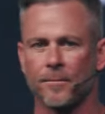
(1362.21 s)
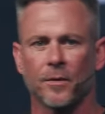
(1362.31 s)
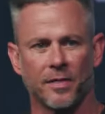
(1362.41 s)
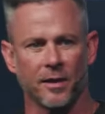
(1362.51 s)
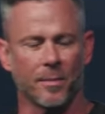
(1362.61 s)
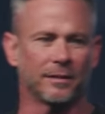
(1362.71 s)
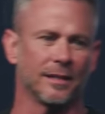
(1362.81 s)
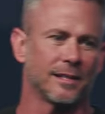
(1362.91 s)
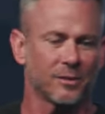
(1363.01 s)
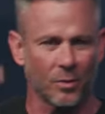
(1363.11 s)
Okay, think about
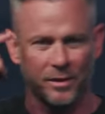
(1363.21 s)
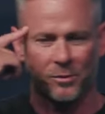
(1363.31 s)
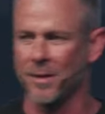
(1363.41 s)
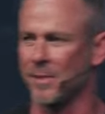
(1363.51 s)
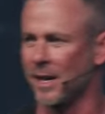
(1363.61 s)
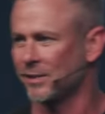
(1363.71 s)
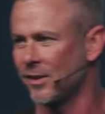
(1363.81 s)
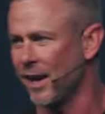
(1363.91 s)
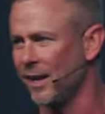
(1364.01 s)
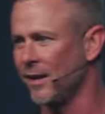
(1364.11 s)
this. This is what hit me
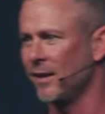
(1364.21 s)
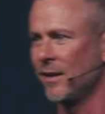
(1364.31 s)
yesterday.